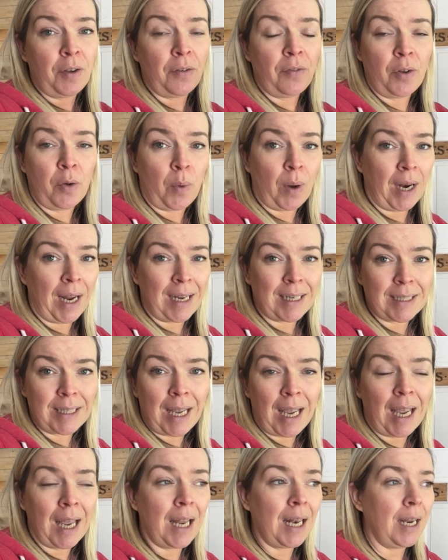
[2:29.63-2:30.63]
If you want to add
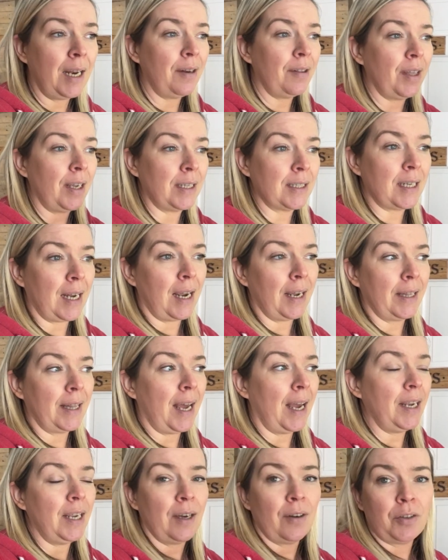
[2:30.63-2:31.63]
kale in, things like
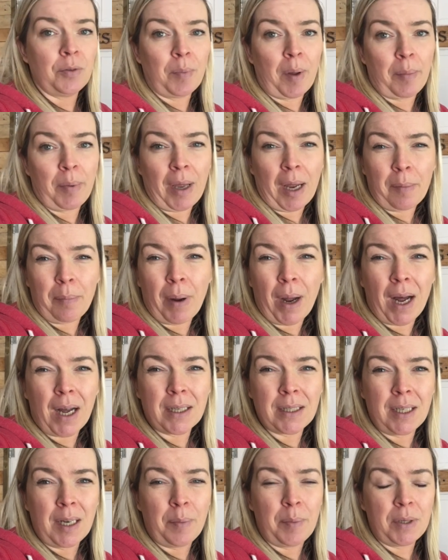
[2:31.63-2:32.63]
that, you could maybe add
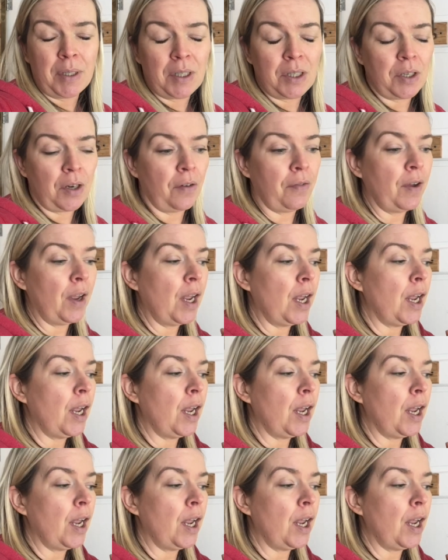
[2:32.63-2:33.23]
parsnip and stuff.